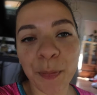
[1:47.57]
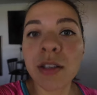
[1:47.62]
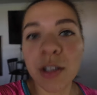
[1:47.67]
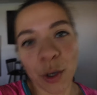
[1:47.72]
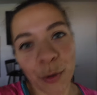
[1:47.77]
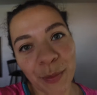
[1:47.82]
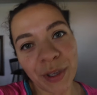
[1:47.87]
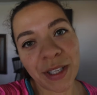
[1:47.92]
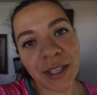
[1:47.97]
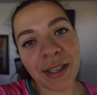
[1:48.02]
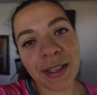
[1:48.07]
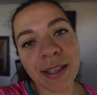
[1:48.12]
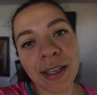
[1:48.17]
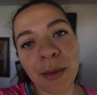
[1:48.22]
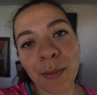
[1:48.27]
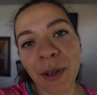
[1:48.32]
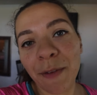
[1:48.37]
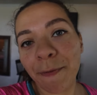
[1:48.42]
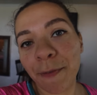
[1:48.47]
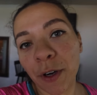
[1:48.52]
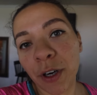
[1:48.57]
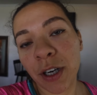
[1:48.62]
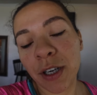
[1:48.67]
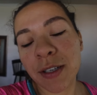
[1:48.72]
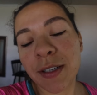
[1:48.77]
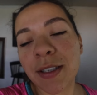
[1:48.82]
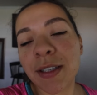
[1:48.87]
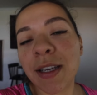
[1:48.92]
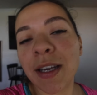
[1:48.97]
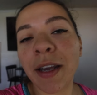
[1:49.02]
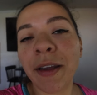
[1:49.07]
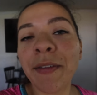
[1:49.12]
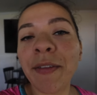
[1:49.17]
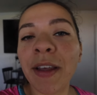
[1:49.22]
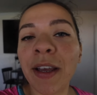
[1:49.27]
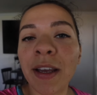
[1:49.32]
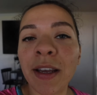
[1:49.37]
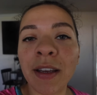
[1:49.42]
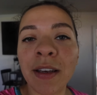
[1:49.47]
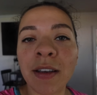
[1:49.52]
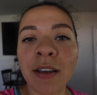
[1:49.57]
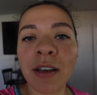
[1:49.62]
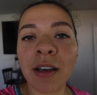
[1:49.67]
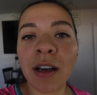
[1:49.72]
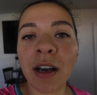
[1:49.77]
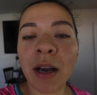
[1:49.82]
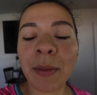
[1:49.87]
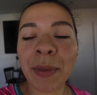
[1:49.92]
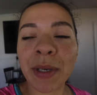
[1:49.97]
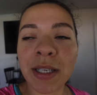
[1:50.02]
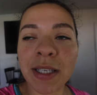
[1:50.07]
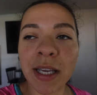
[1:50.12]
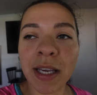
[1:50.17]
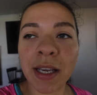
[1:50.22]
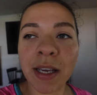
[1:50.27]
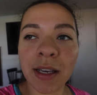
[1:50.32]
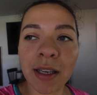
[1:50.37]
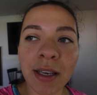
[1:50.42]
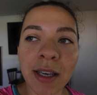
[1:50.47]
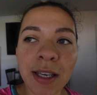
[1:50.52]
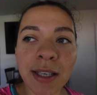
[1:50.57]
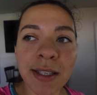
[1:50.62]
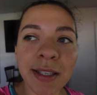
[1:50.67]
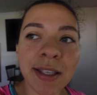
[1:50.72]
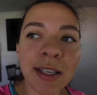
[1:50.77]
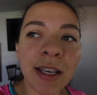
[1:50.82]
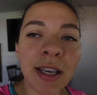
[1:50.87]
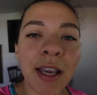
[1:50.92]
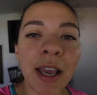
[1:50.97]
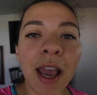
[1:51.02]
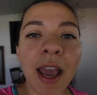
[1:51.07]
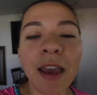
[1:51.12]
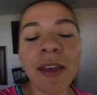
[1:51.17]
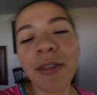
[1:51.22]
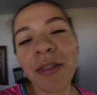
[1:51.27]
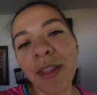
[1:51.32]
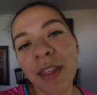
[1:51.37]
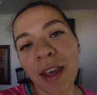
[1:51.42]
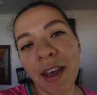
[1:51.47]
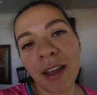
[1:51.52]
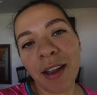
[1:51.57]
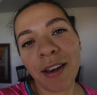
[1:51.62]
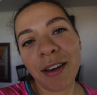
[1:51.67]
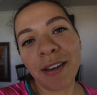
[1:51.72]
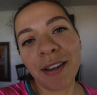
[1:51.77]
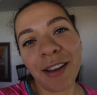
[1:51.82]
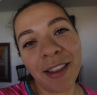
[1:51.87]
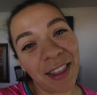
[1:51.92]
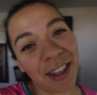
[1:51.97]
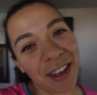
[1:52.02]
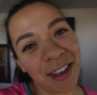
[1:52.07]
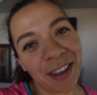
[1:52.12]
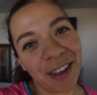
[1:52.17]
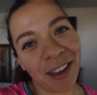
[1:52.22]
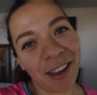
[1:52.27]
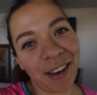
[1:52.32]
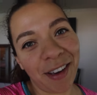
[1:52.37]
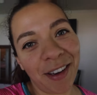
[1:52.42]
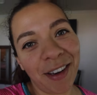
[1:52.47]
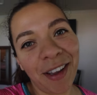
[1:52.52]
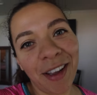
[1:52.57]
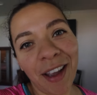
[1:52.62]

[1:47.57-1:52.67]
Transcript: So Misty's gonna be first and then I'm gonna take Nixie and then Lincoln.